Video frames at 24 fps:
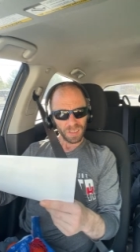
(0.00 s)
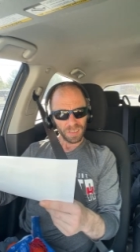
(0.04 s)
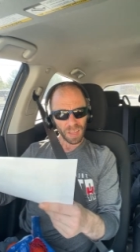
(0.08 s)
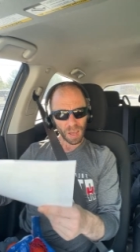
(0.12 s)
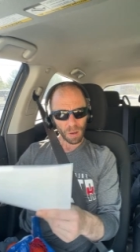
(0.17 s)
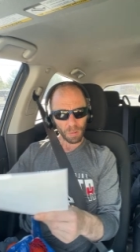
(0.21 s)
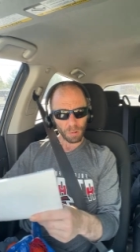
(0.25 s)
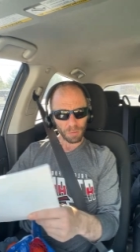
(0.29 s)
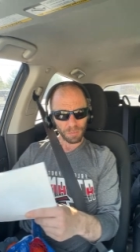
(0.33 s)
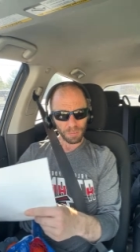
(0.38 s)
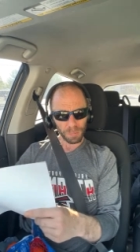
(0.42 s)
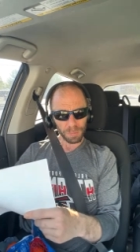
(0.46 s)

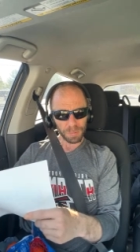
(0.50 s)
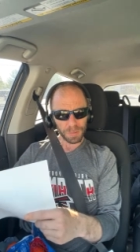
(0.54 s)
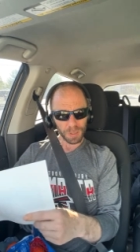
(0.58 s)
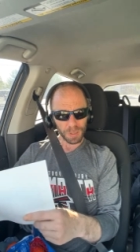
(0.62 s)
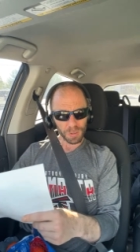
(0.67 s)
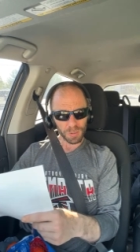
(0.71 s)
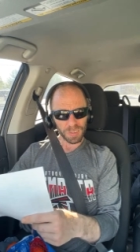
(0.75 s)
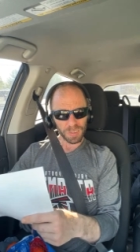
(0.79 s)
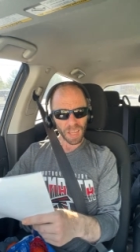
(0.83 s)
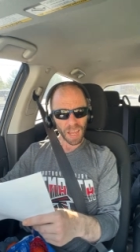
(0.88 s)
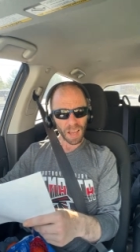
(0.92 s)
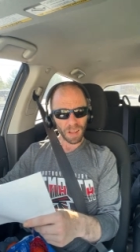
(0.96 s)
that were from
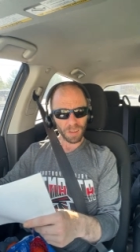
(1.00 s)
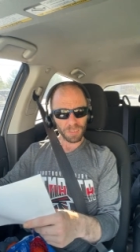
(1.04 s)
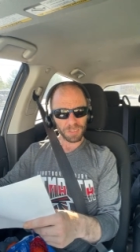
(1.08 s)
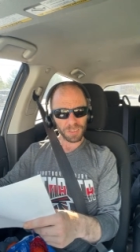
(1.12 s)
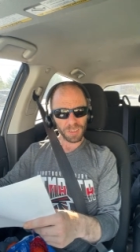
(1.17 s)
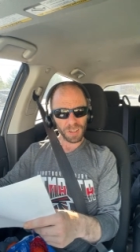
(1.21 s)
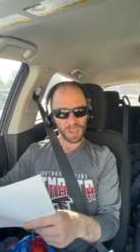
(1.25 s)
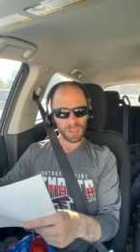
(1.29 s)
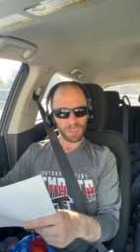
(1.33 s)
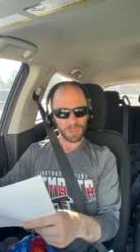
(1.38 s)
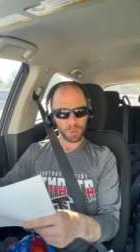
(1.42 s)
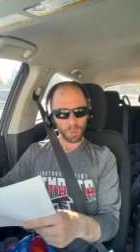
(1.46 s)

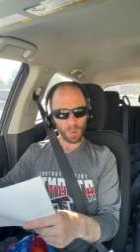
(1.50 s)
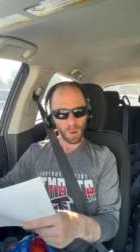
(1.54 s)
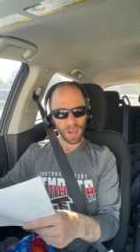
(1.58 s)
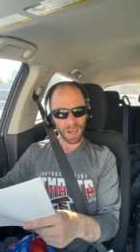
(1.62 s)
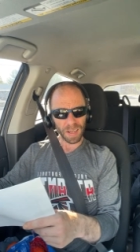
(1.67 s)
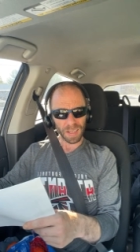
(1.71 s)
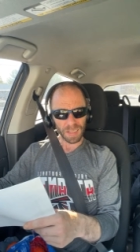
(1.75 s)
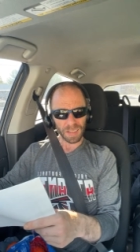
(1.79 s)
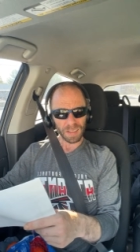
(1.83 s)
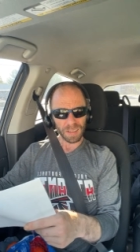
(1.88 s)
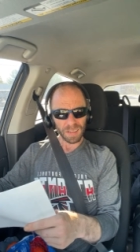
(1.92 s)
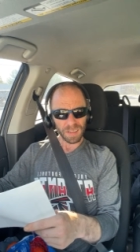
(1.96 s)

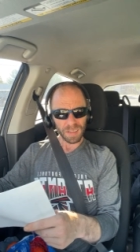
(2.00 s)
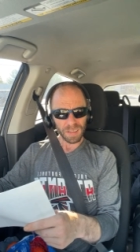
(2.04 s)
2020.